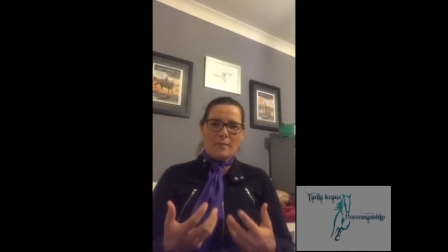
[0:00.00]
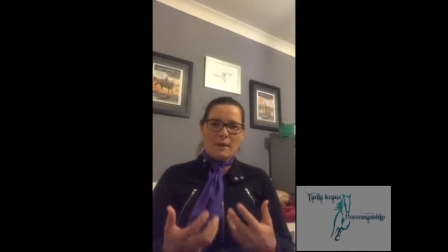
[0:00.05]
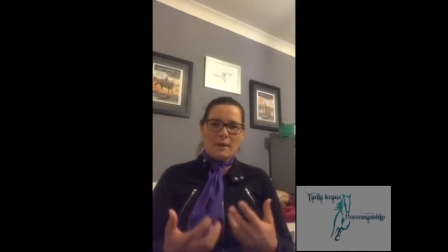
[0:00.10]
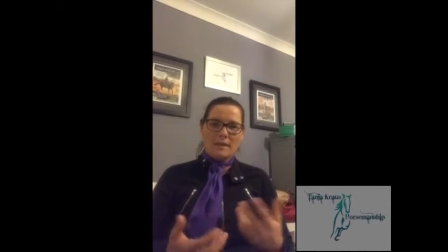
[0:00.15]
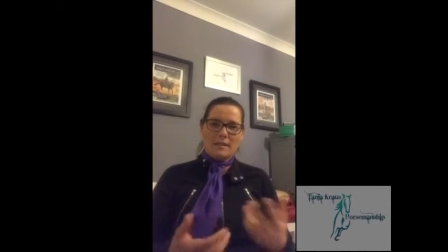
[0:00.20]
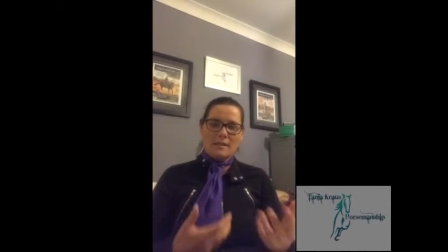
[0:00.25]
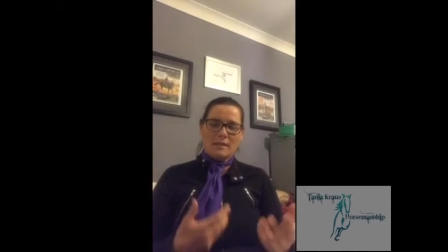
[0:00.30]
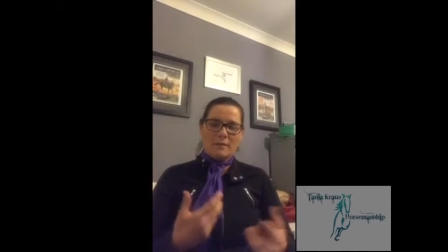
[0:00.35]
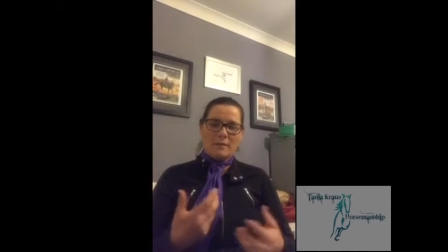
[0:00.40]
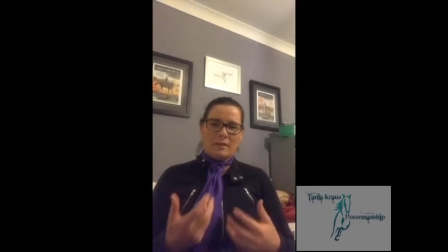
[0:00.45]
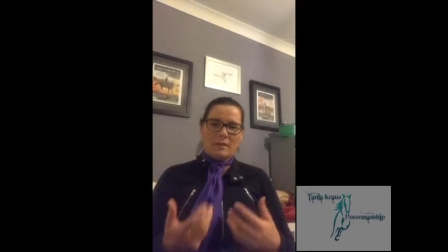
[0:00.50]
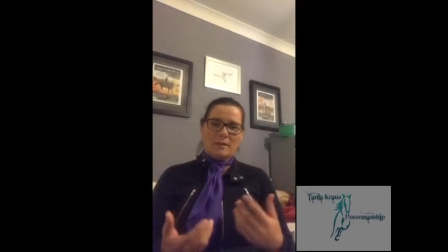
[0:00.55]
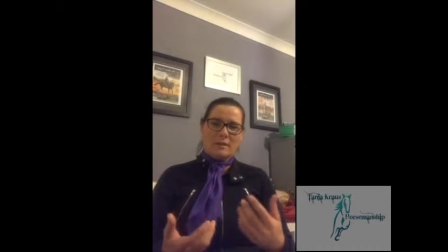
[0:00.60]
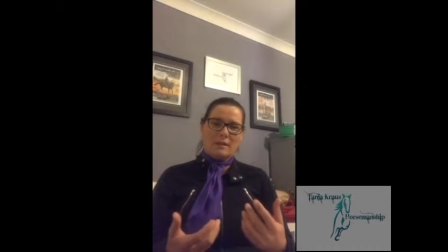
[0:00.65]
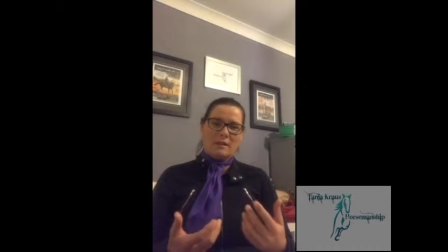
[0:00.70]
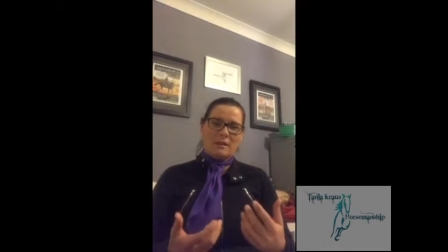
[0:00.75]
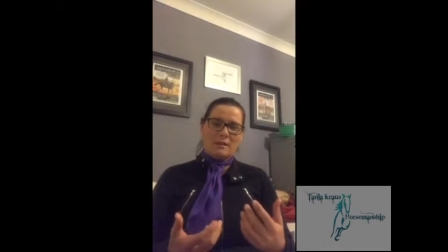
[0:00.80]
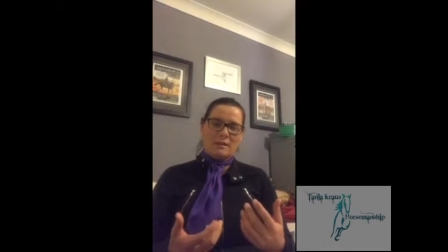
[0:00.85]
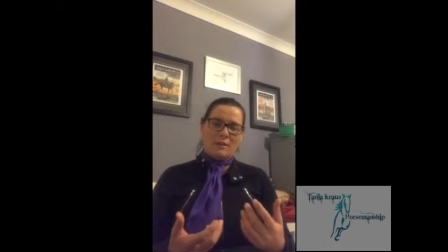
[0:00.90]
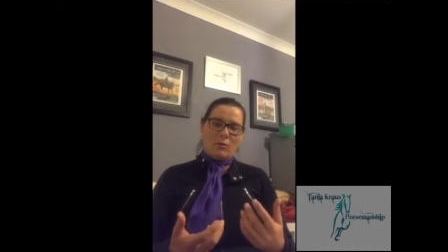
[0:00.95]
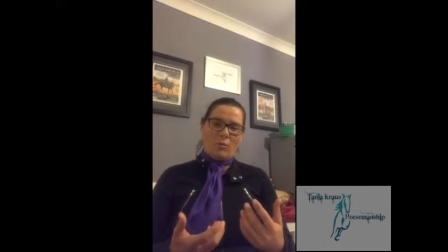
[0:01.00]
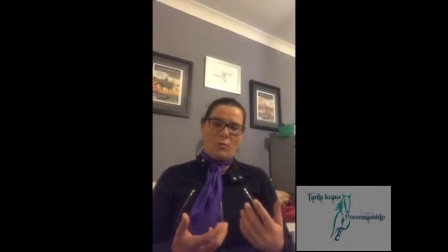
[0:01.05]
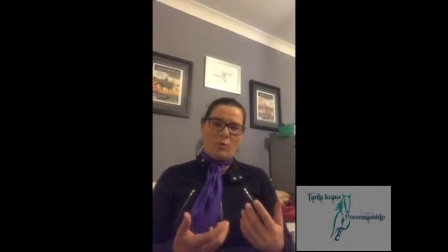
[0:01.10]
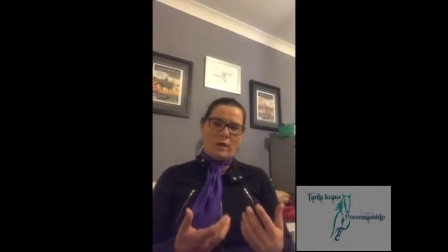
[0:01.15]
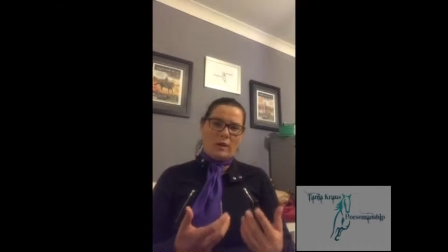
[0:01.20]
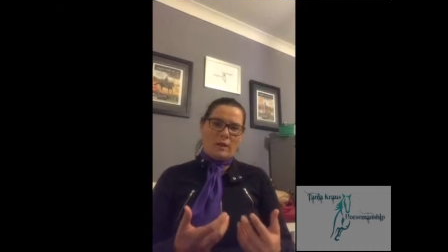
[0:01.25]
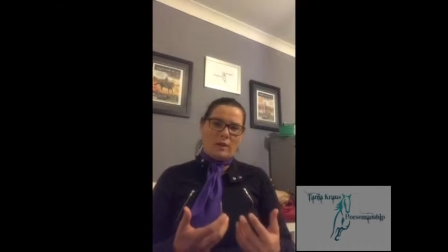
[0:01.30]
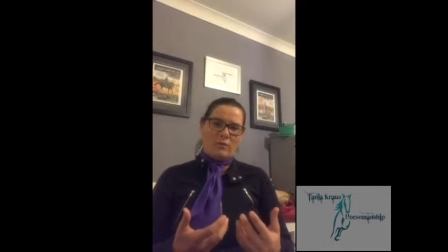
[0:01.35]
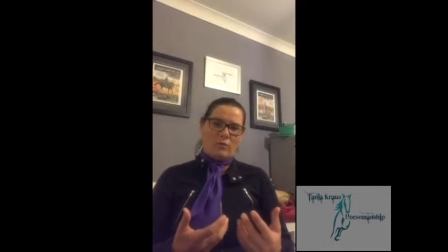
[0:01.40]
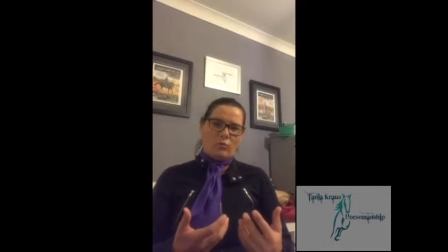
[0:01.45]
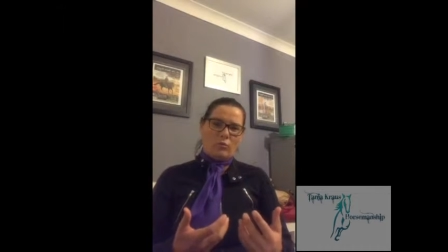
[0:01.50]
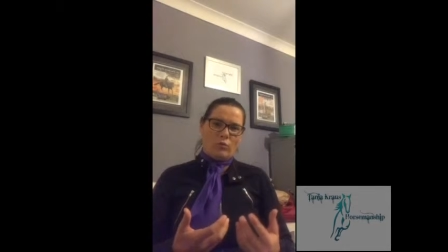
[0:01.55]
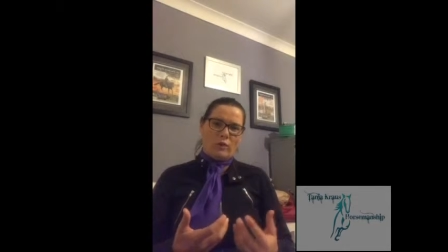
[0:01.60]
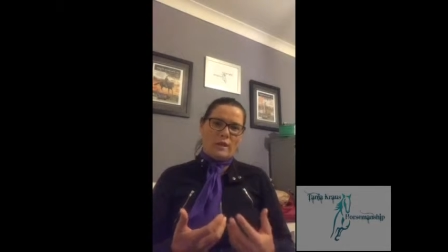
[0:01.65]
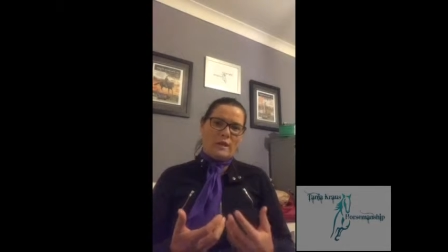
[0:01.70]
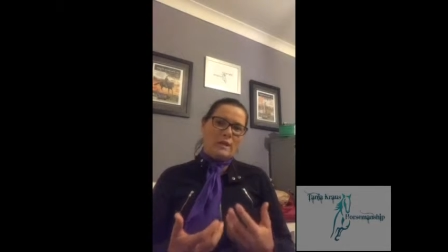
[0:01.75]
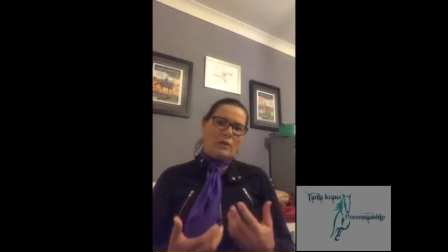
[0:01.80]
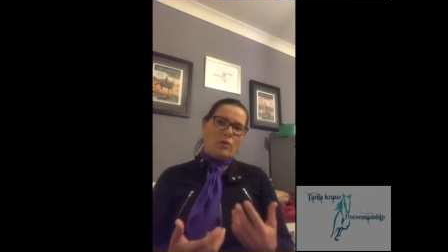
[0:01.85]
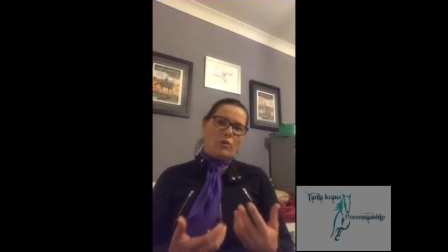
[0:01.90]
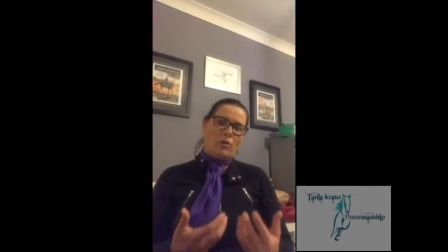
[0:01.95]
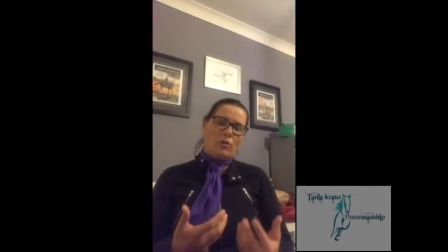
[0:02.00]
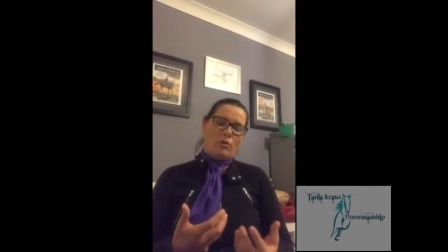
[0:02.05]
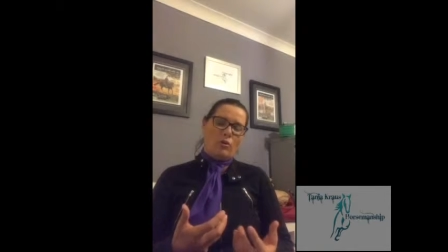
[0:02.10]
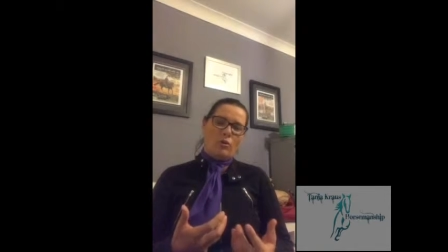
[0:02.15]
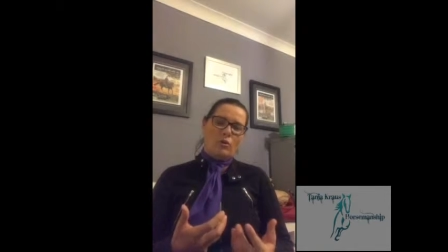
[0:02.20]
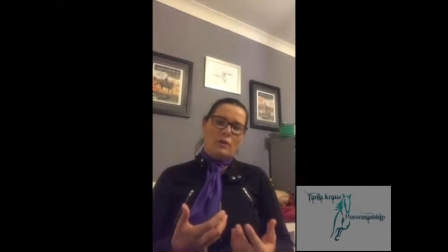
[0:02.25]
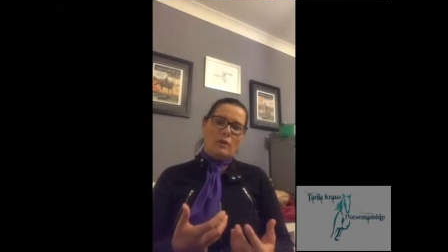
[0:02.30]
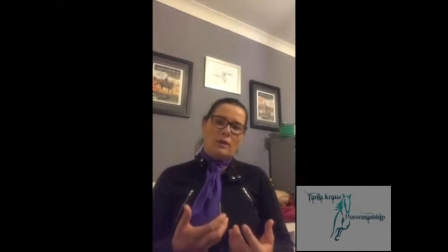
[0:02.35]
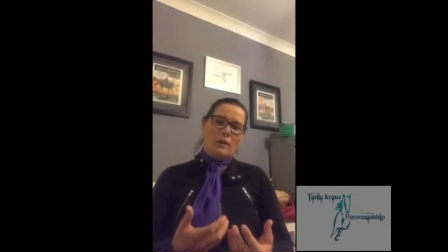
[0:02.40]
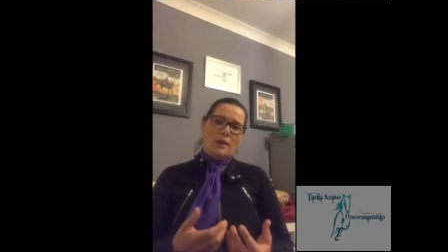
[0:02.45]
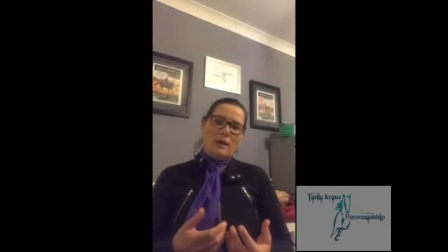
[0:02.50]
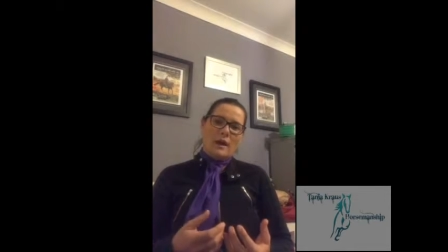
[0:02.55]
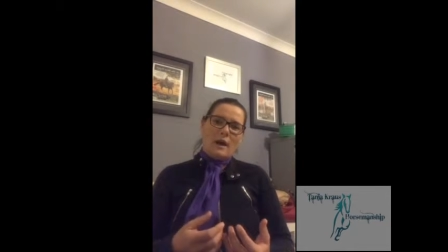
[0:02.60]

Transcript: Money is something that we can re-earn,